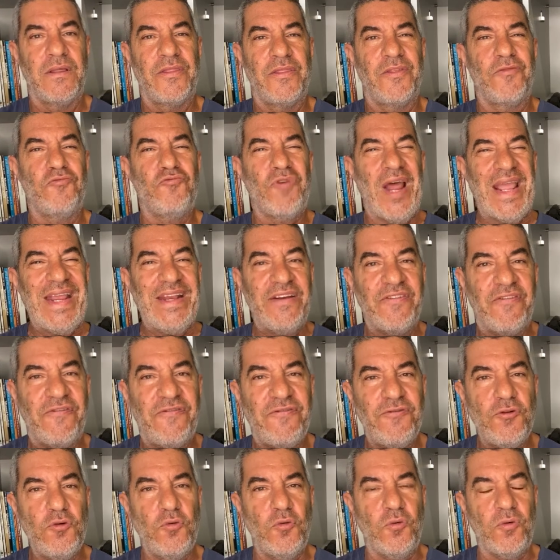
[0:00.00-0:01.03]
the right
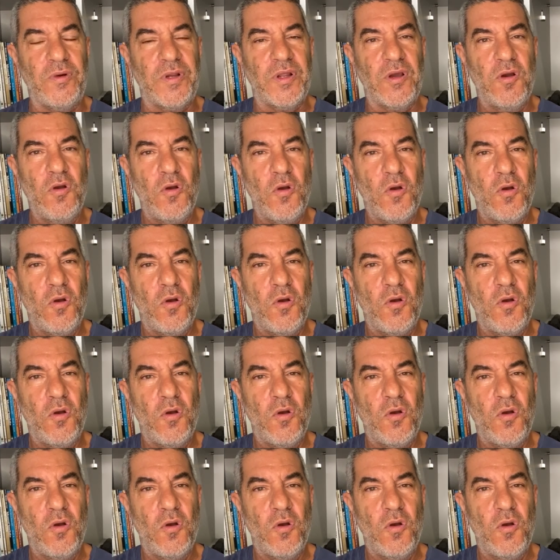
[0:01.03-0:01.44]
food,